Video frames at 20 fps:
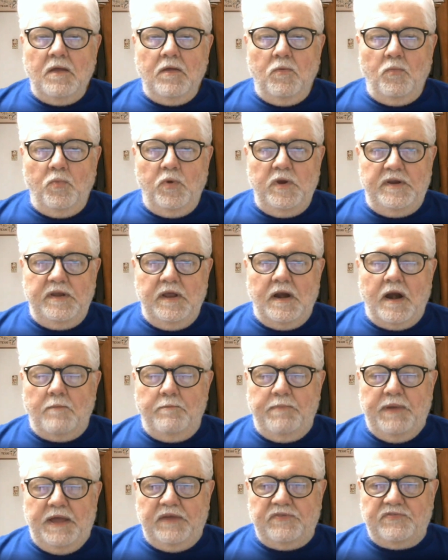we did our
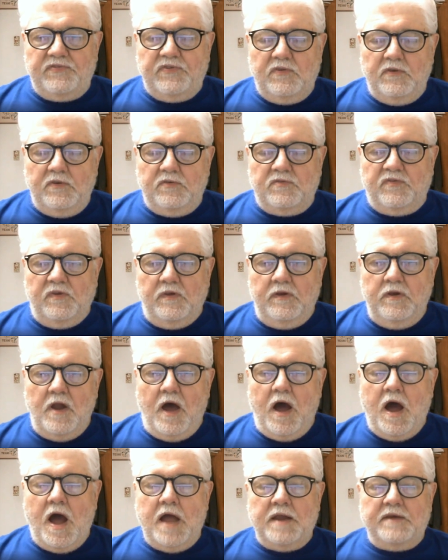best to
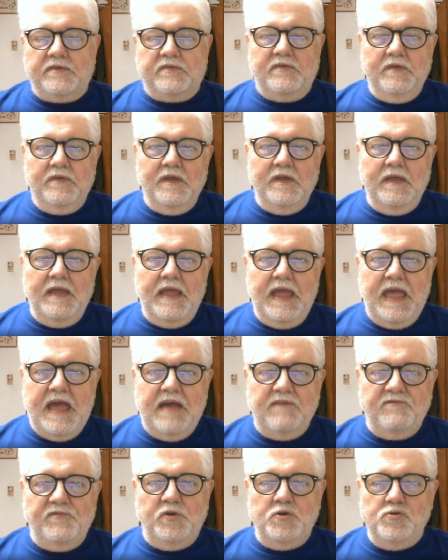not
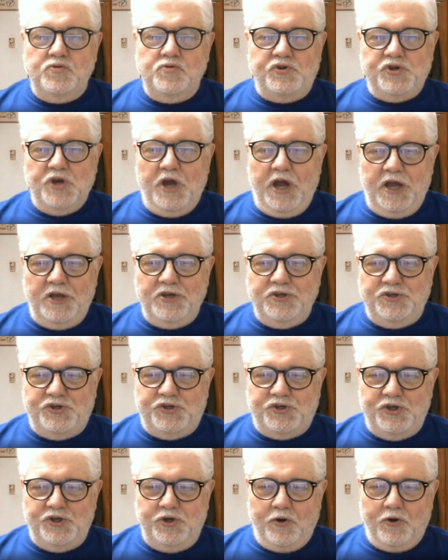have you
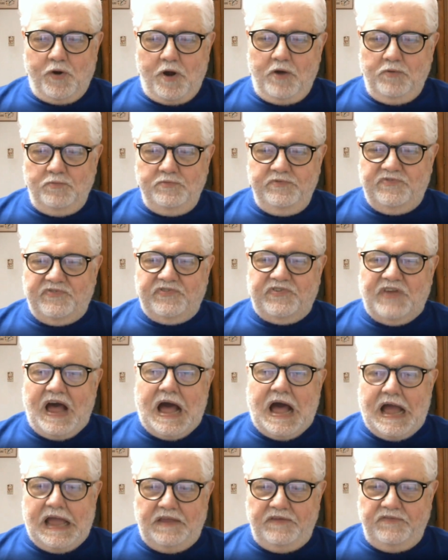judge your own
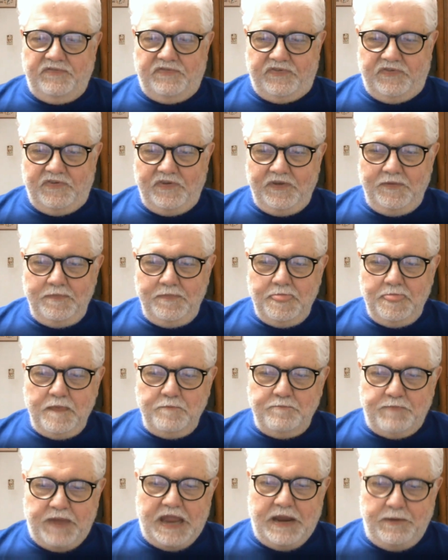size
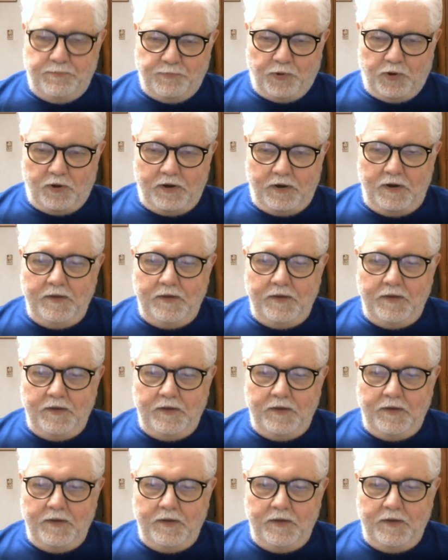paper.